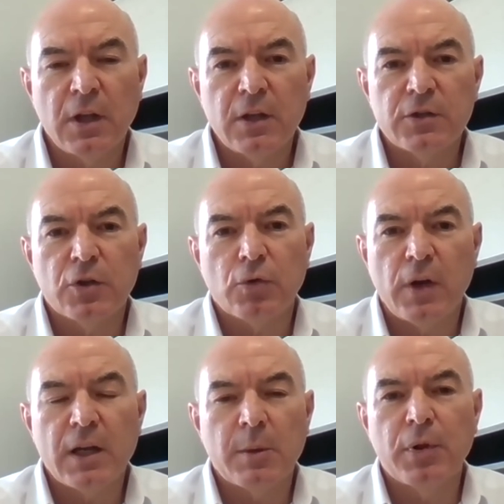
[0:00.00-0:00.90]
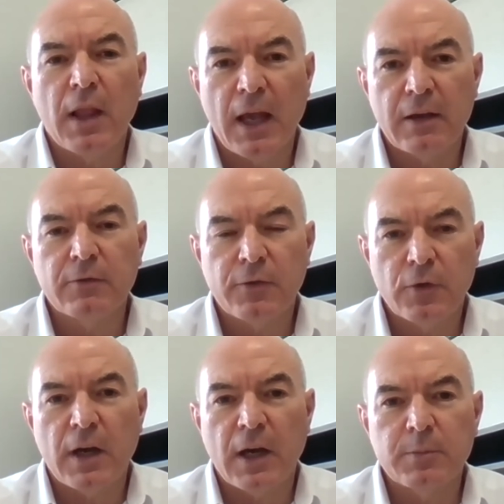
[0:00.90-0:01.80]
to create a plan for
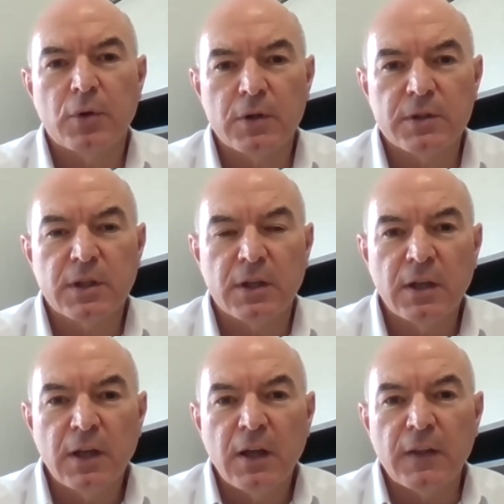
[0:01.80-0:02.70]
that person